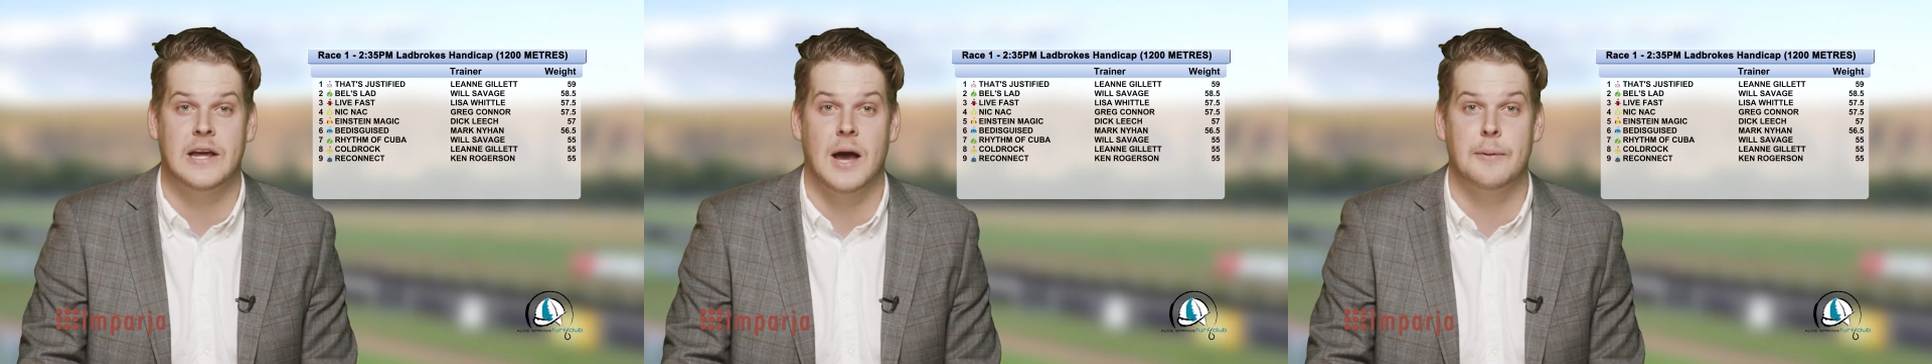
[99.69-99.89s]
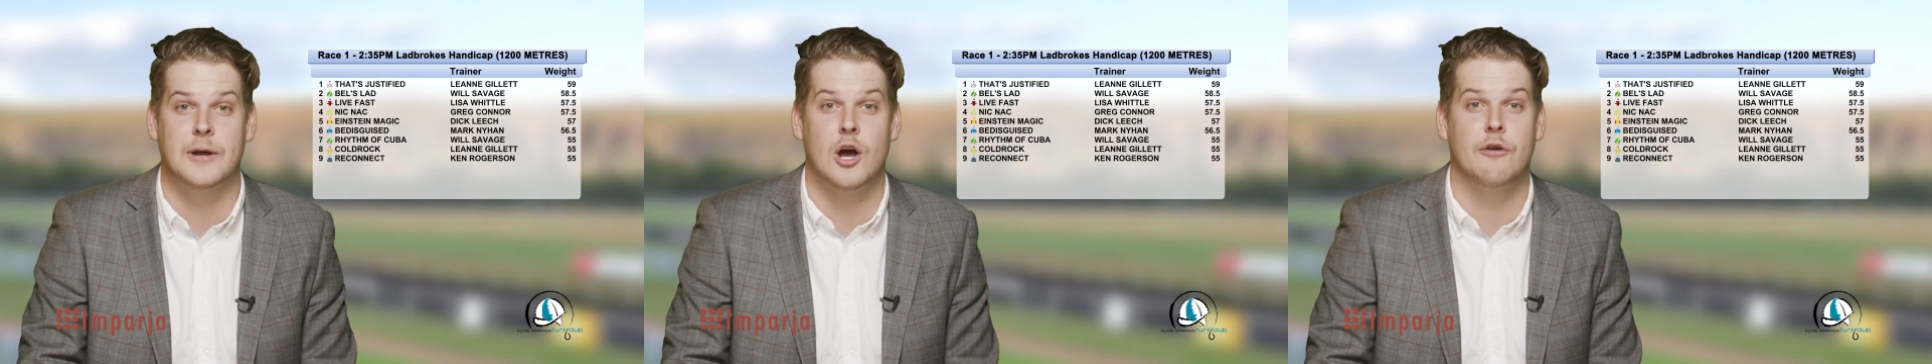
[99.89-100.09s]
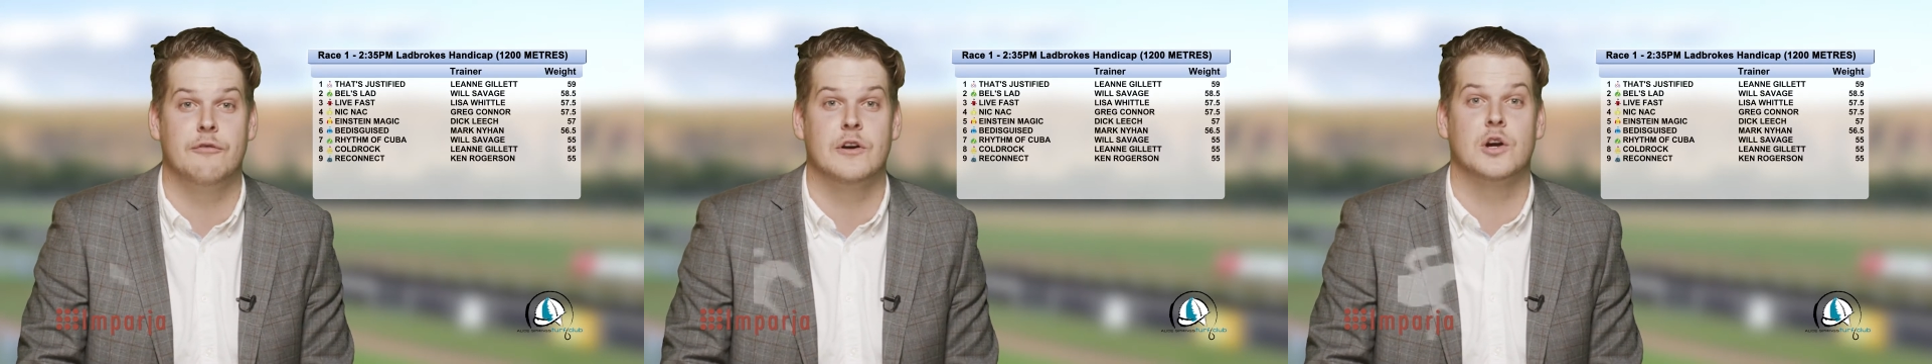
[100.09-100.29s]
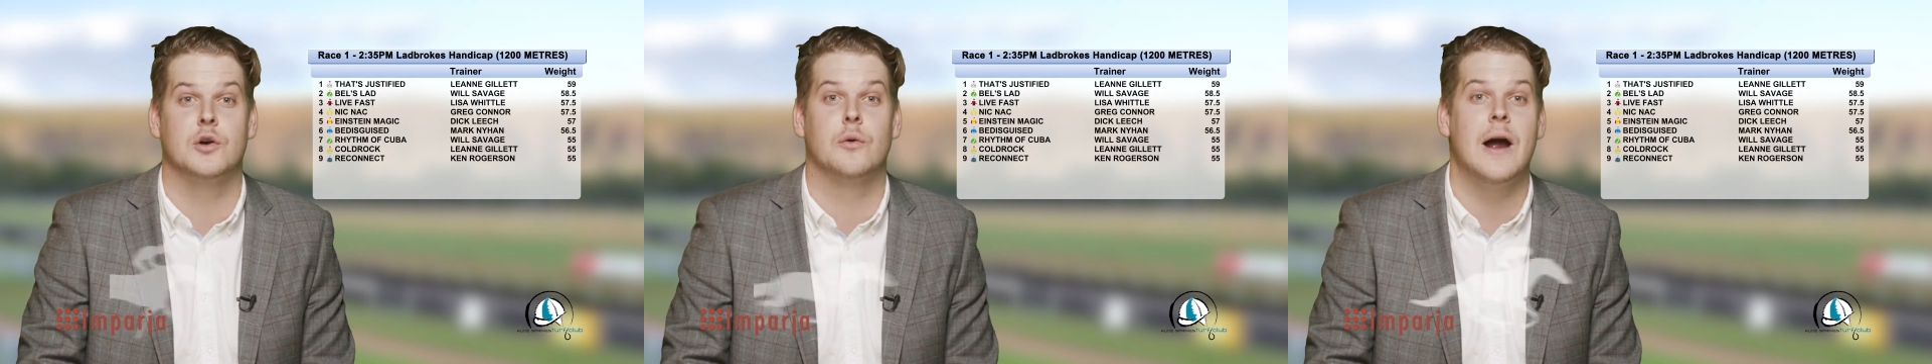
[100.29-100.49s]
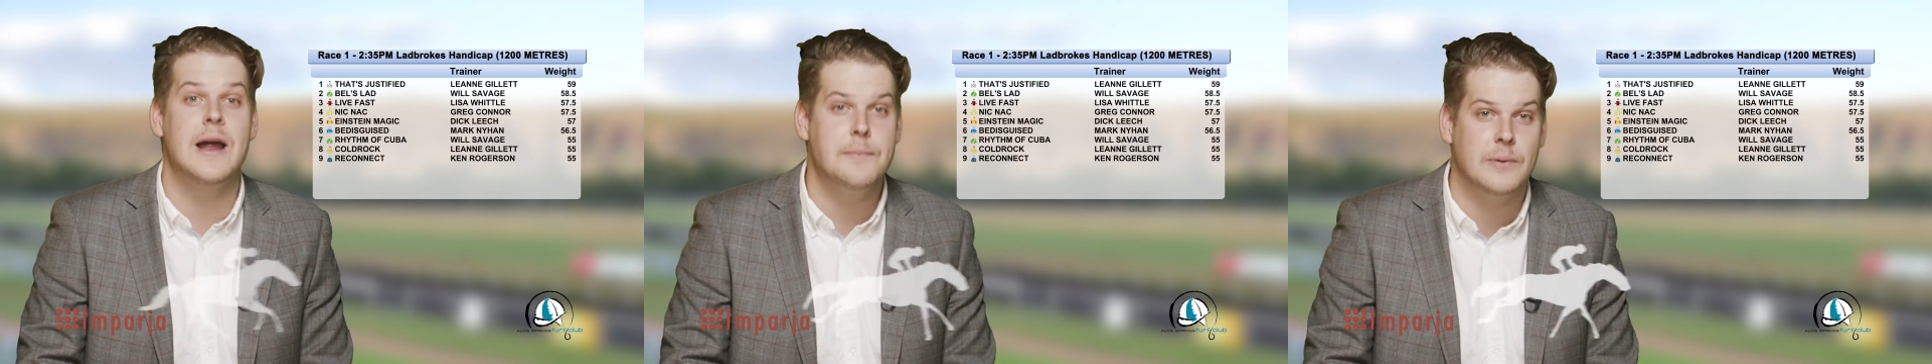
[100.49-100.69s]
coming off a
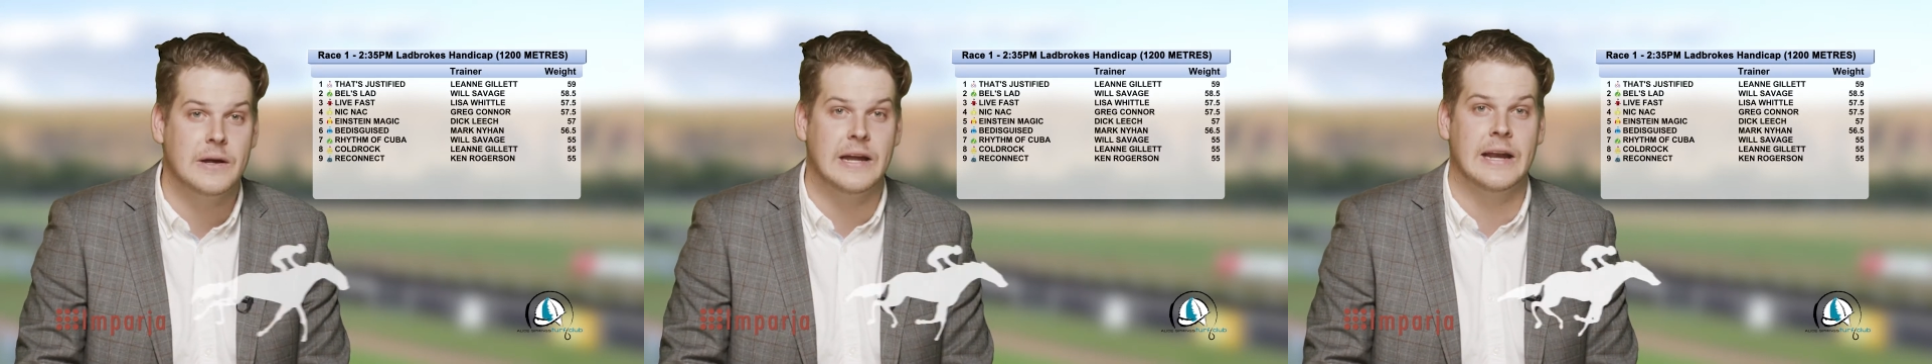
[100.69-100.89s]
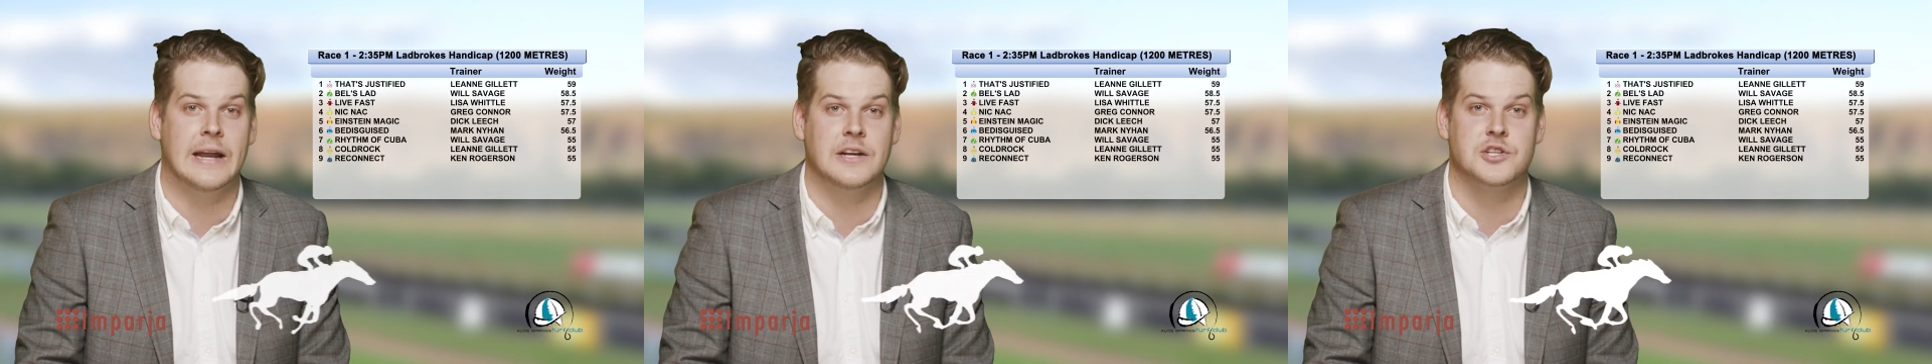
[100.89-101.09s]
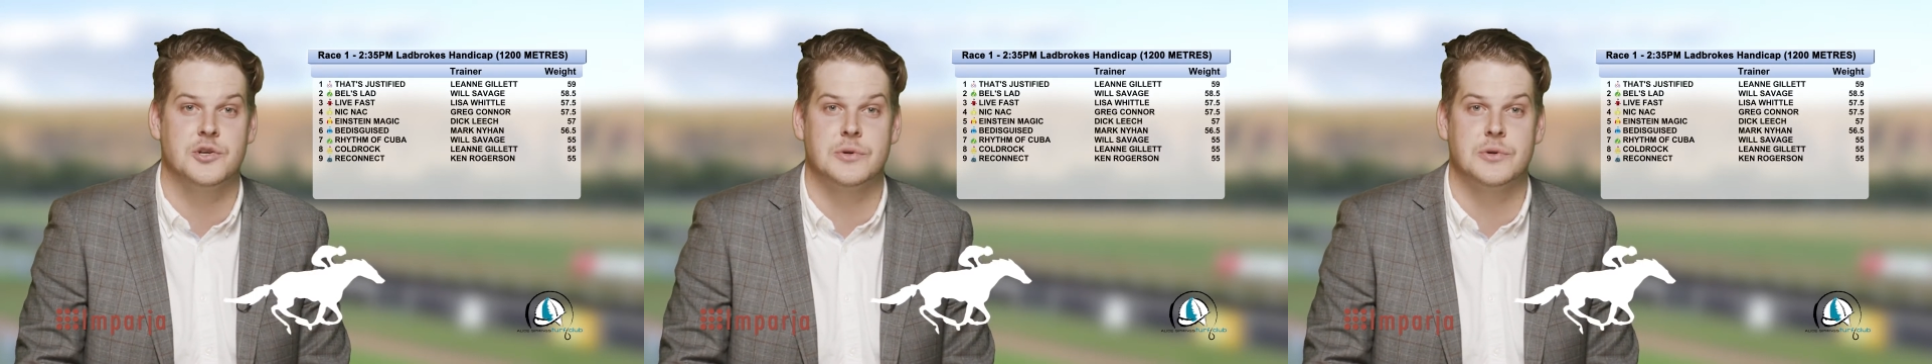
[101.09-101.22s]
great beginning